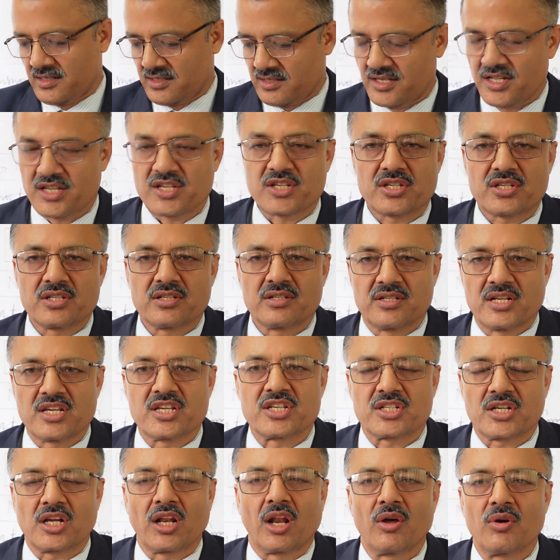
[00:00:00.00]

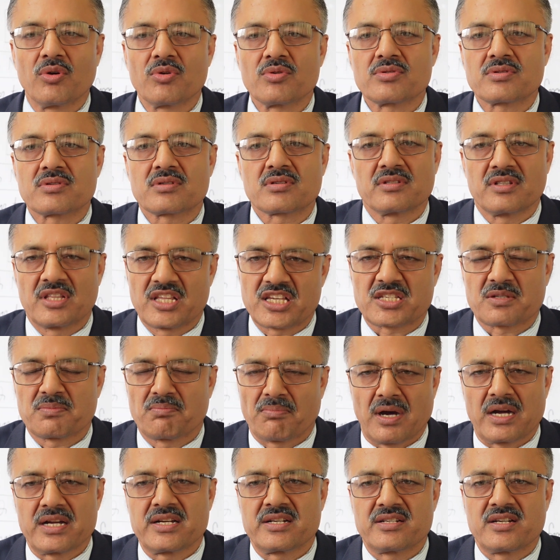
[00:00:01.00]
this
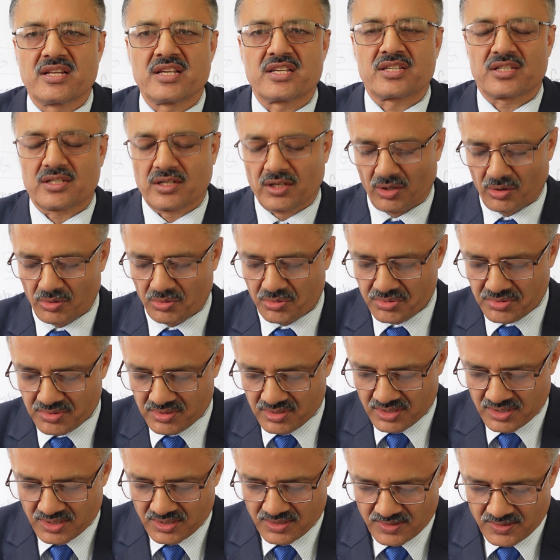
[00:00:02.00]
might disclose
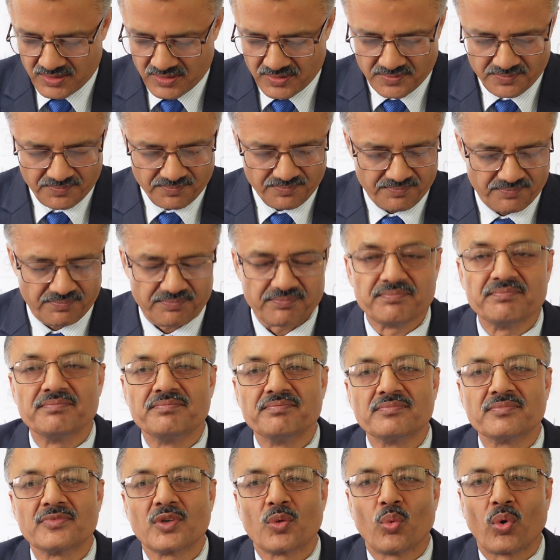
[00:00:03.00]

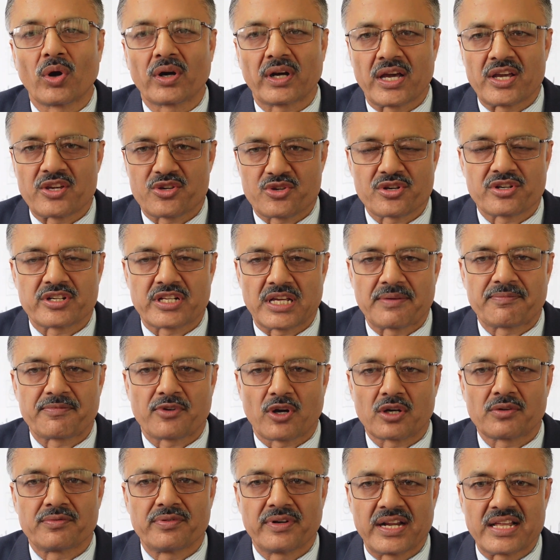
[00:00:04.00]
what I should keep
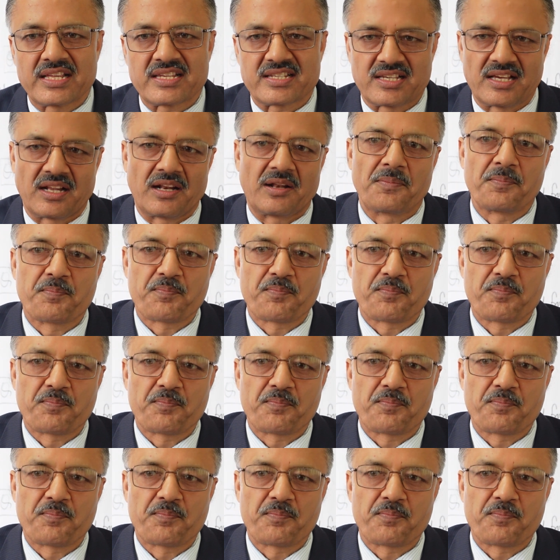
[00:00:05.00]
confidential.